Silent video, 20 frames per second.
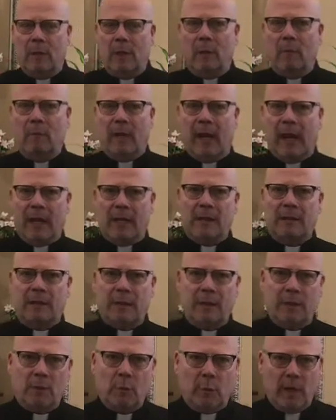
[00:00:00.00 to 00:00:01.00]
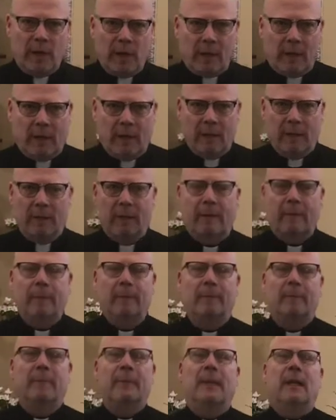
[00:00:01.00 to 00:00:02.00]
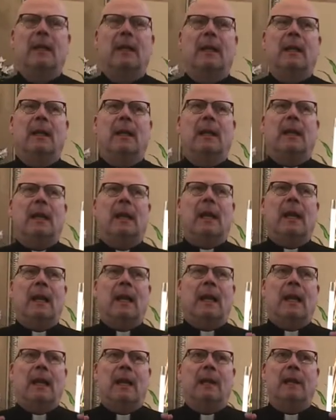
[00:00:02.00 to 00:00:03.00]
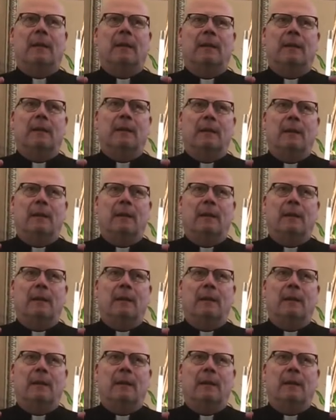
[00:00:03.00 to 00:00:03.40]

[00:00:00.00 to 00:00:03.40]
Mass this weekend. And